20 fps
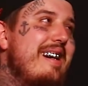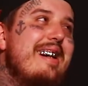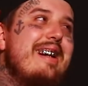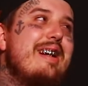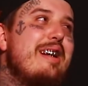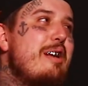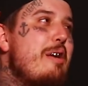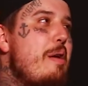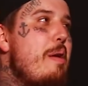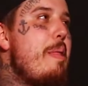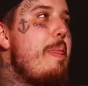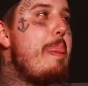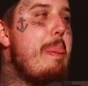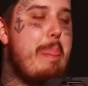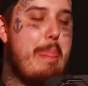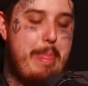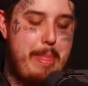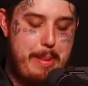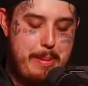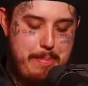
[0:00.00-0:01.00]
to have known you was
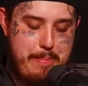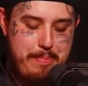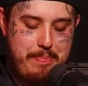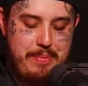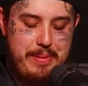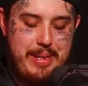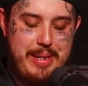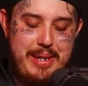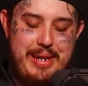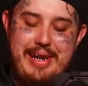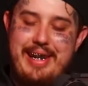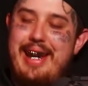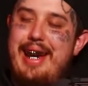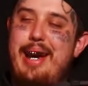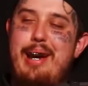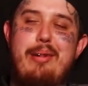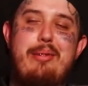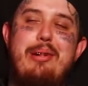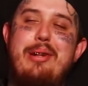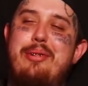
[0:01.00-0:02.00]
somebody. They didn't. They,
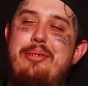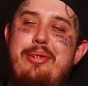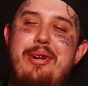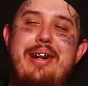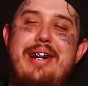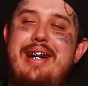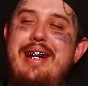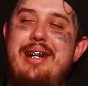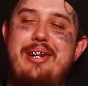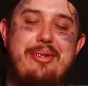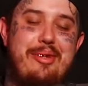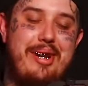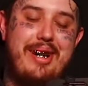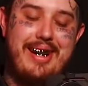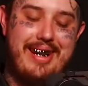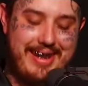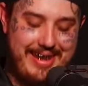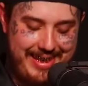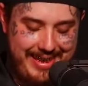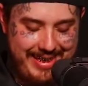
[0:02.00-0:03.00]
yeah, it was funny as fuck.
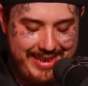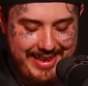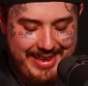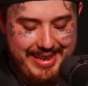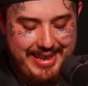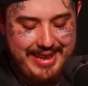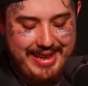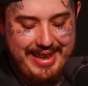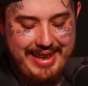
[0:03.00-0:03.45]
Somebody.